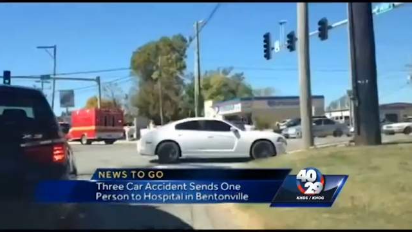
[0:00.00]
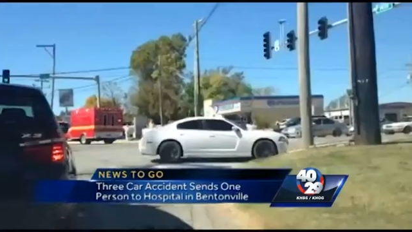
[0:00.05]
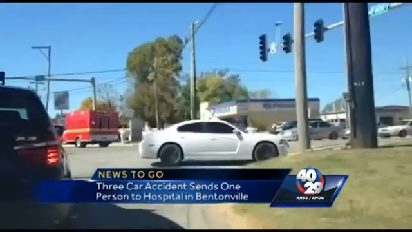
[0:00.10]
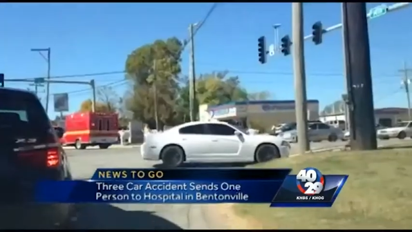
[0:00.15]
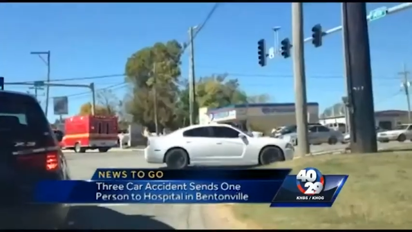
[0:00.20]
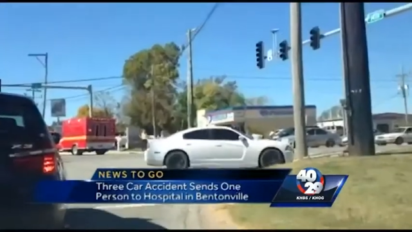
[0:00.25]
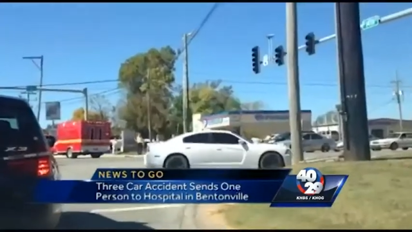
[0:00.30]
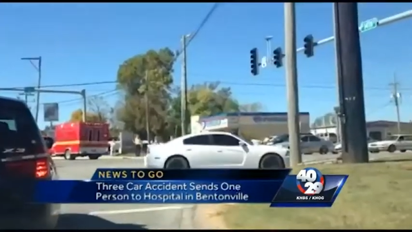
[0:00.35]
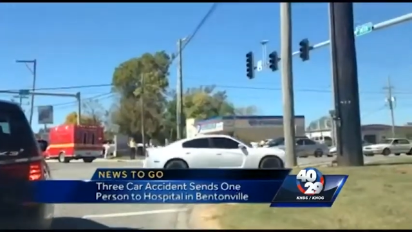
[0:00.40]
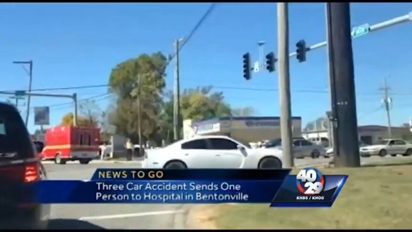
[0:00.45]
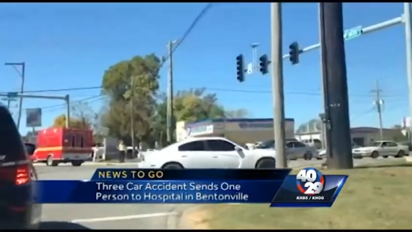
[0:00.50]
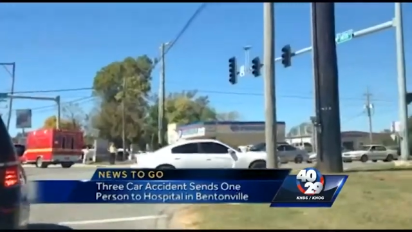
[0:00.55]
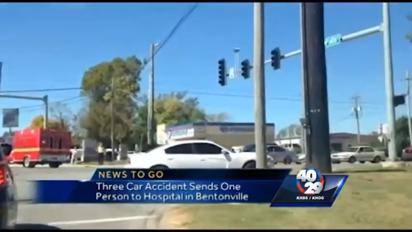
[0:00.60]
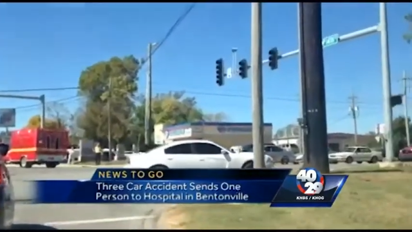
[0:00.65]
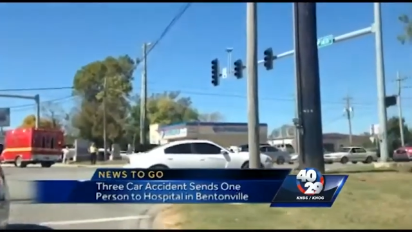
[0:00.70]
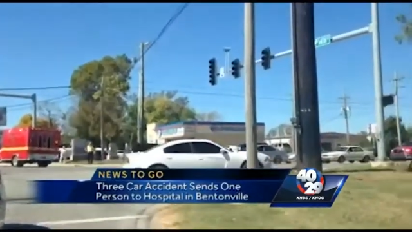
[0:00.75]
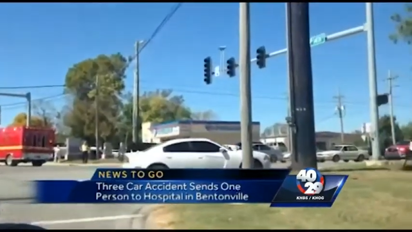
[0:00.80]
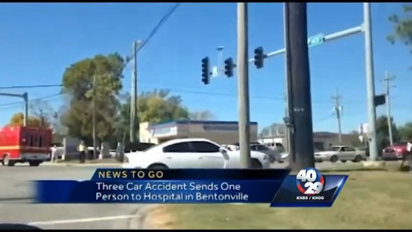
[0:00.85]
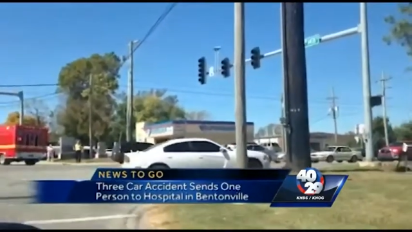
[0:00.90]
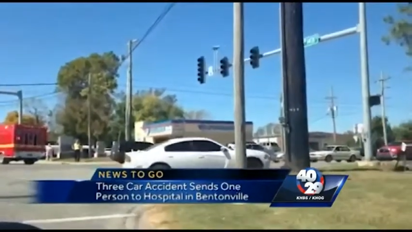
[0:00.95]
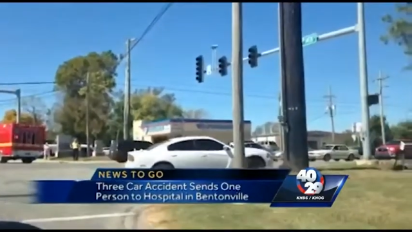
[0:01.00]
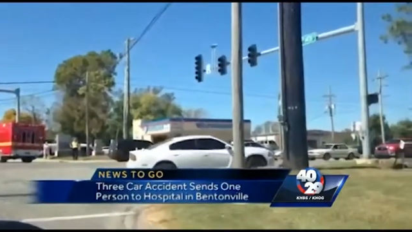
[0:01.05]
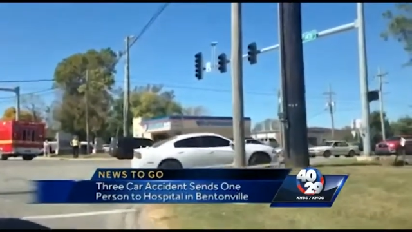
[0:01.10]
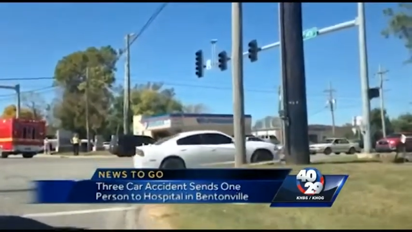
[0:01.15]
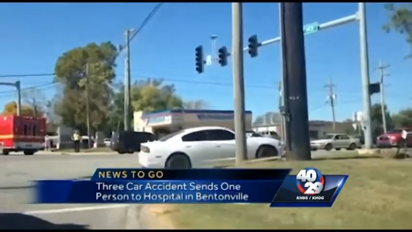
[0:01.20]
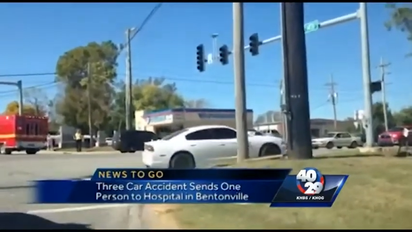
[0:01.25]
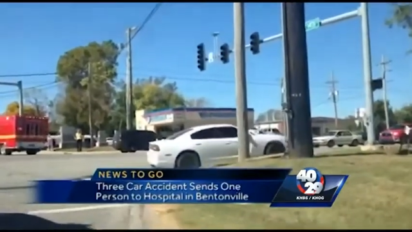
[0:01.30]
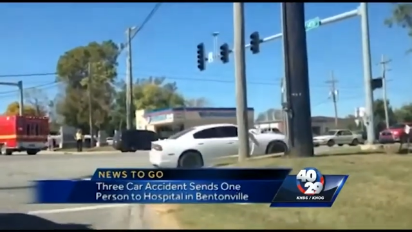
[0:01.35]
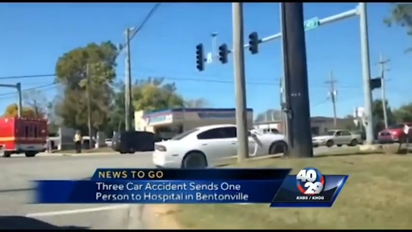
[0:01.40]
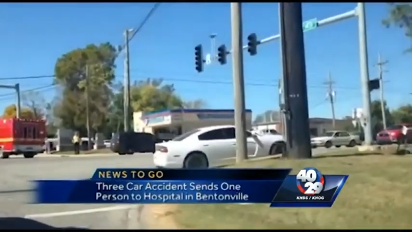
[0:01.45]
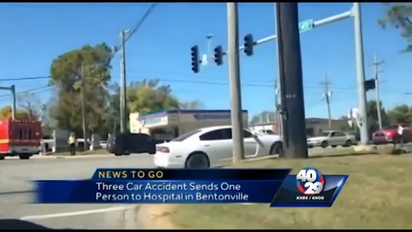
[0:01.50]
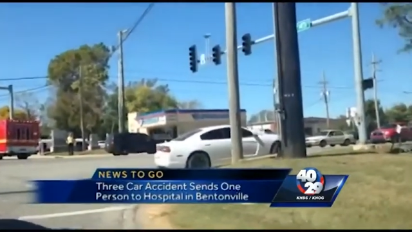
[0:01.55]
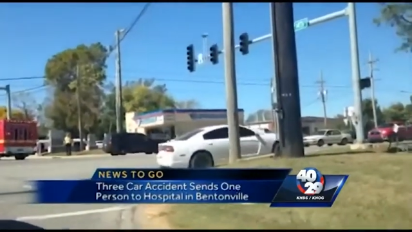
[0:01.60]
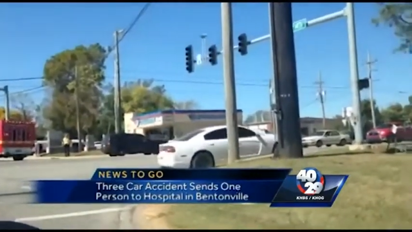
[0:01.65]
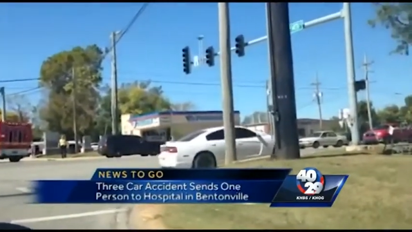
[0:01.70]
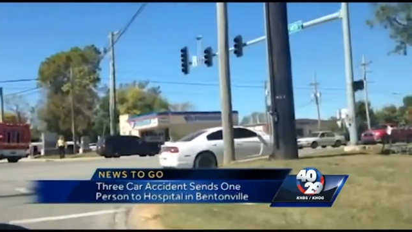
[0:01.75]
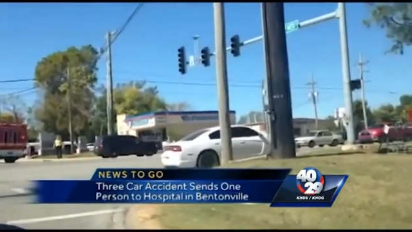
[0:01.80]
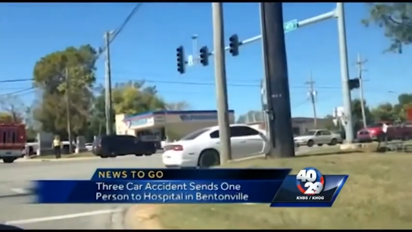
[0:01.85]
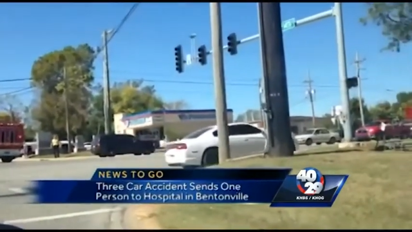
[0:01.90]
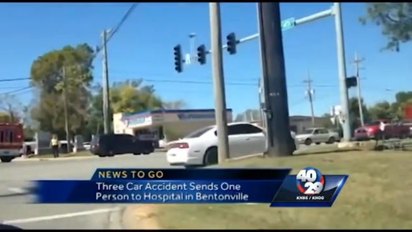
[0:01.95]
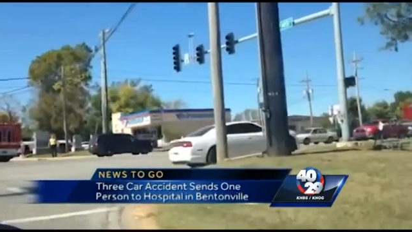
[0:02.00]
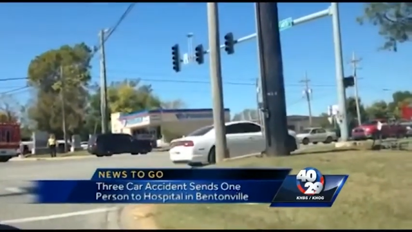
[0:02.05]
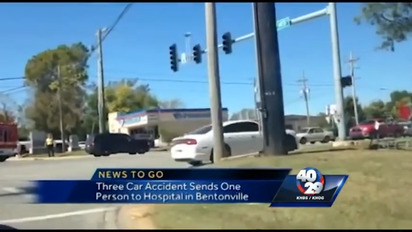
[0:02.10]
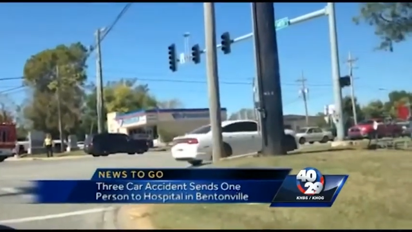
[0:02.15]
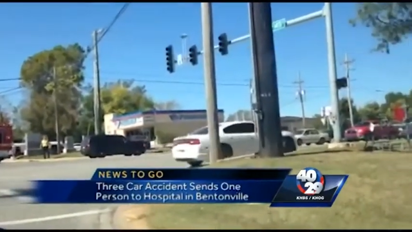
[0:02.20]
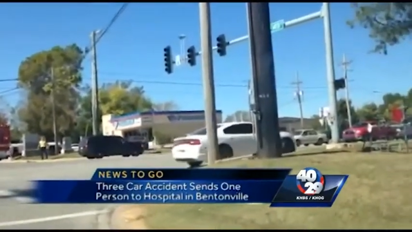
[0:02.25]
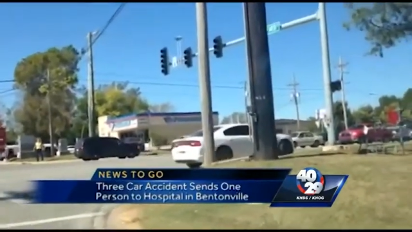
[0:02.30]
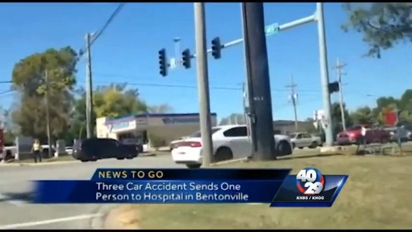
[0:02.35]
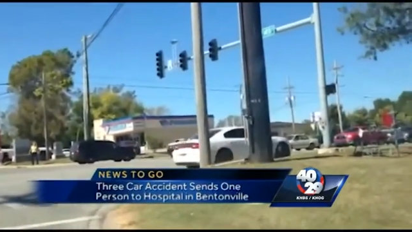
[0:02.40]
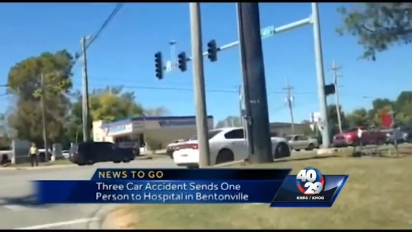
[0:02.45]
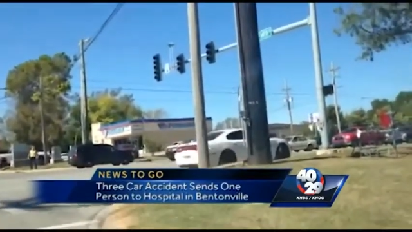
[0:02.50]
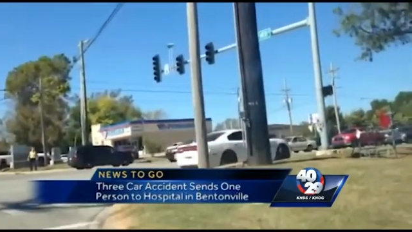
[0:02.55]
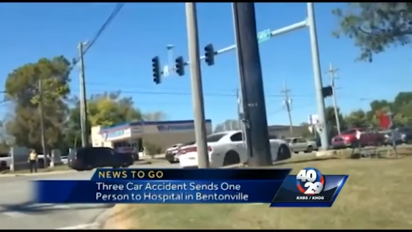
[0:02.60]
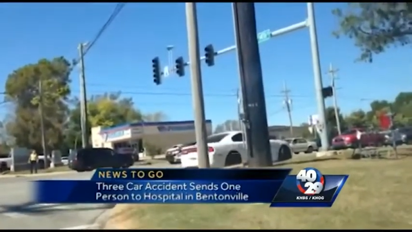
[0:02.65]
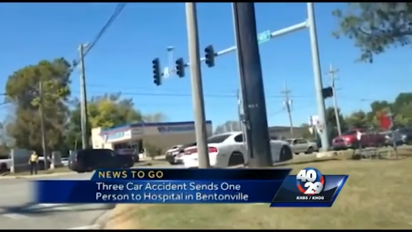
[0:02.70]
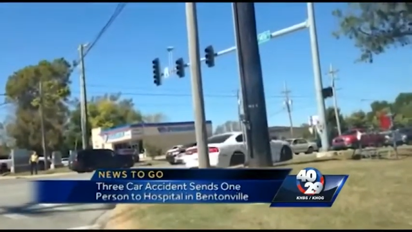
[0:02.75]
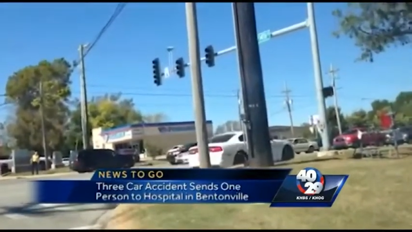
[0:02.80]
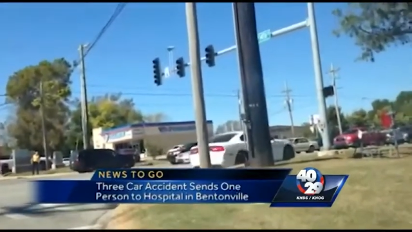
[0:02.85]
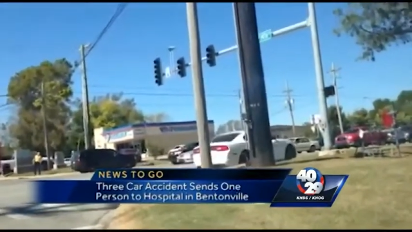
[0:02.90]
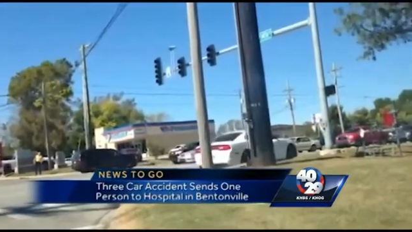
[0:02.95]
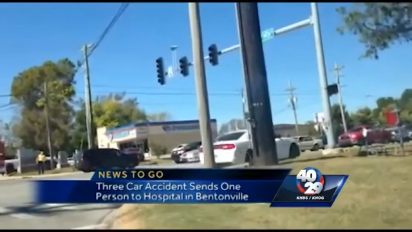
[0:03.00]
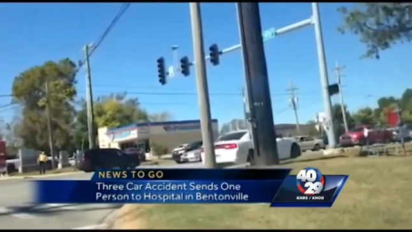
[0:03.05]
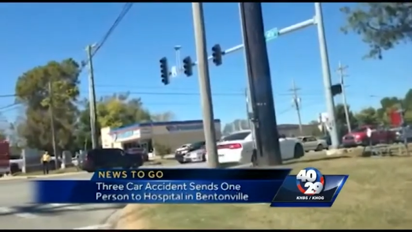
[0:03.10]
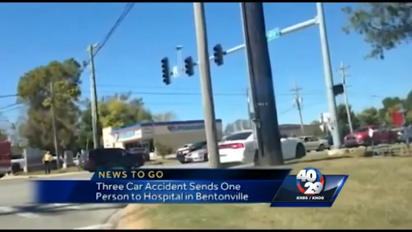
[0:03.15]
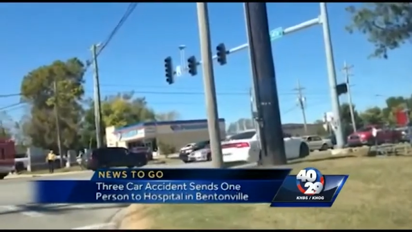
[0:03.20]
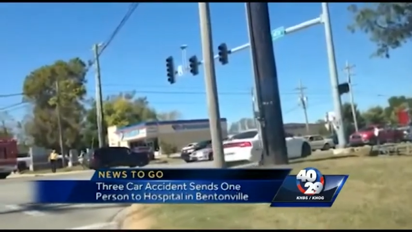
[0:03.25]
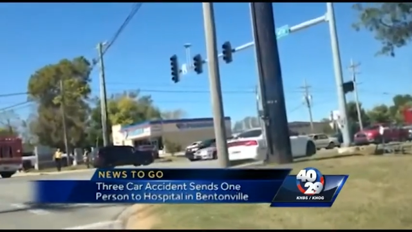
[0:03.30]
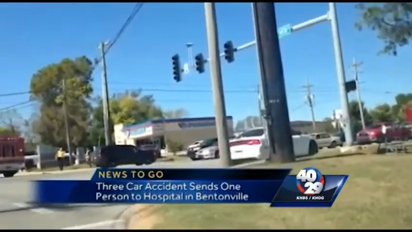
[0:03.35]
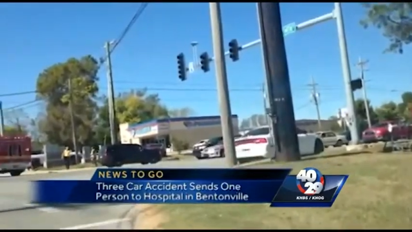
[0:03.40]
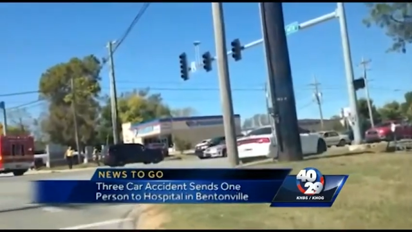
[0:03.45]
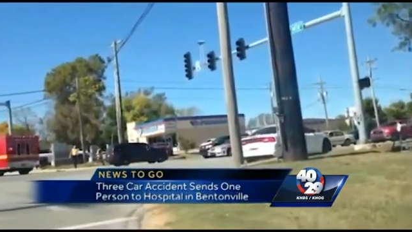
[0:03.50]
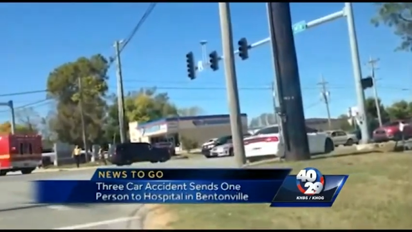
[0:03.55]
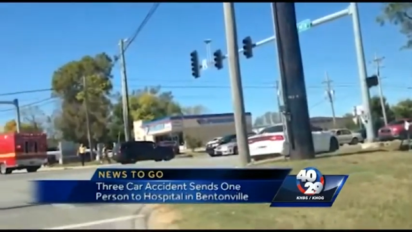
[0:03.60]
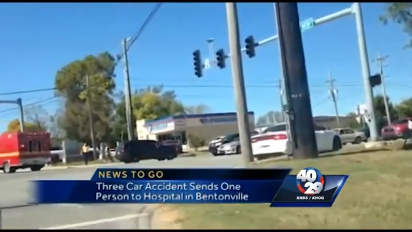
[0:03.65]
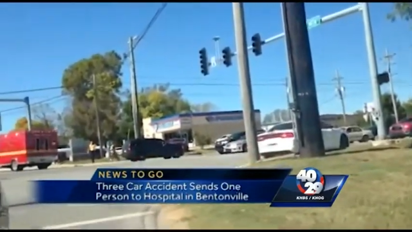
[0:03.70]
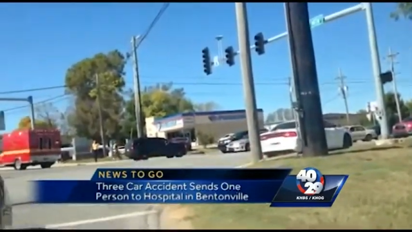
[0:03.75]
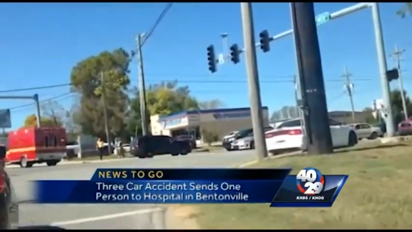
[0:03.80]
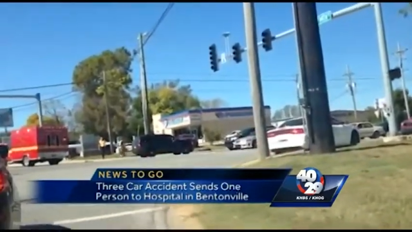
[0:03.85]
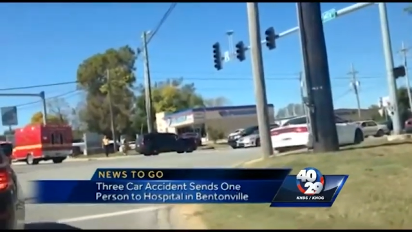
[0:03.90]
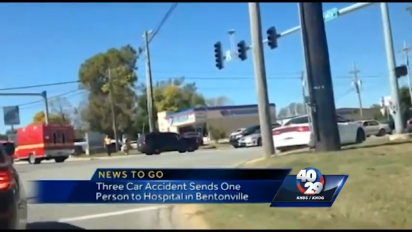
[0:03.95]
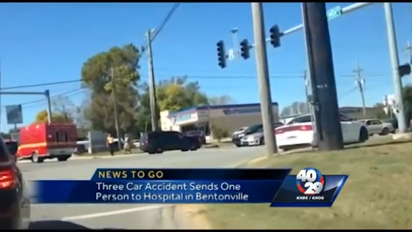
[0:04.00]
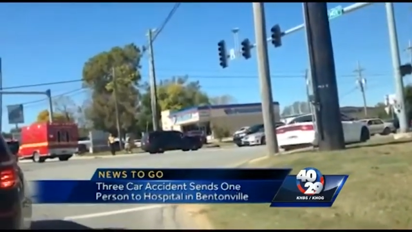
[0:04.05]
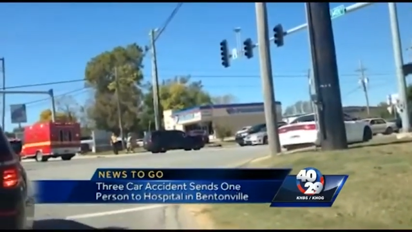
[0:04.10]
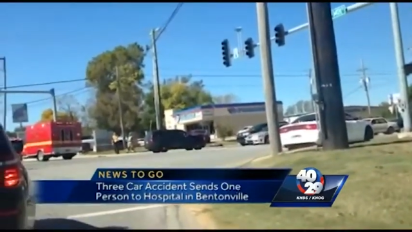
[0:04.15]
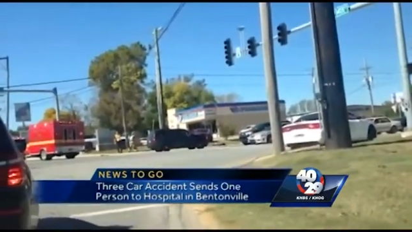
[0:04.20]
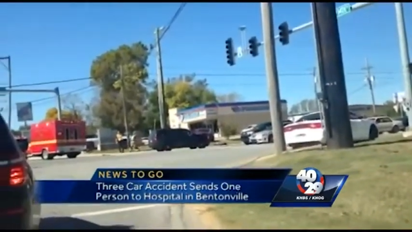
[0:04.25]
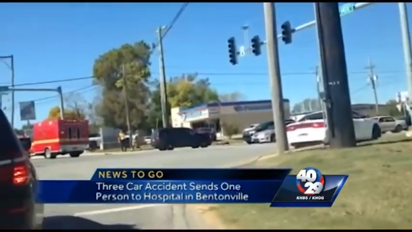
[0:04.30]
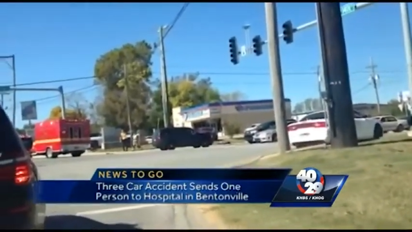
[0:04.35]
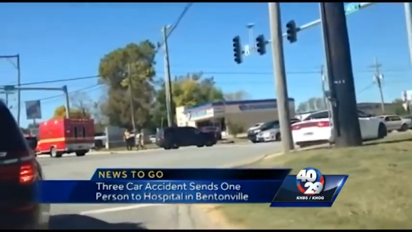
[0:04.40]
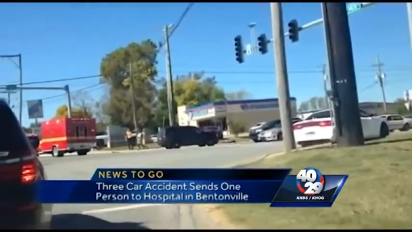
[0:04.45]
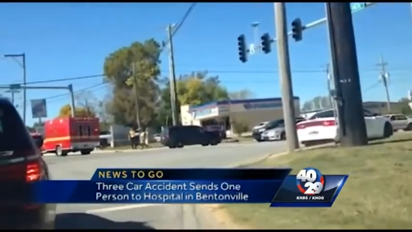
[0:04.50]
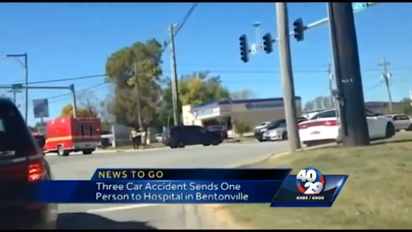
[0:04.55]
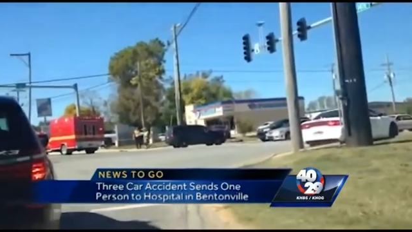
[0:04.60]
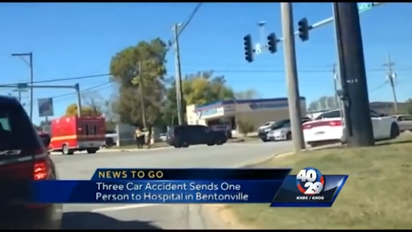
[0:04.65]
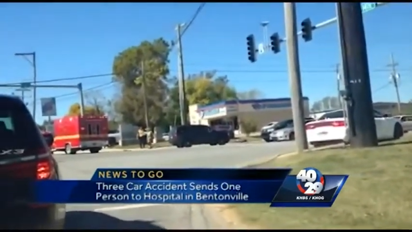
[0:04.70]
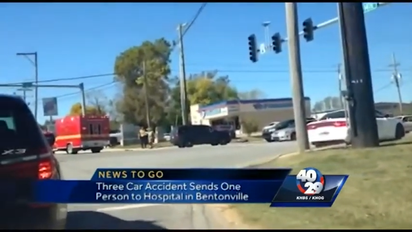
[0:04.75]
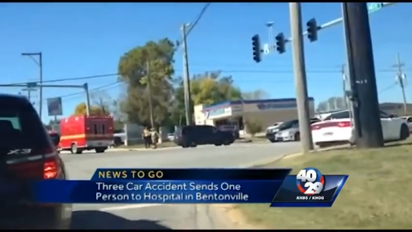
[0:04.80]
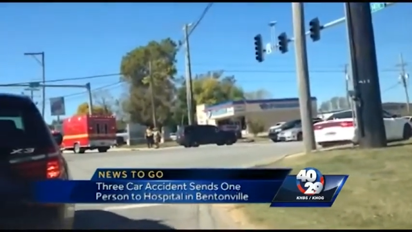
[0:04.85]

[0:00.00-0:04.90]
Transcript: Nobody's mouth can be seen.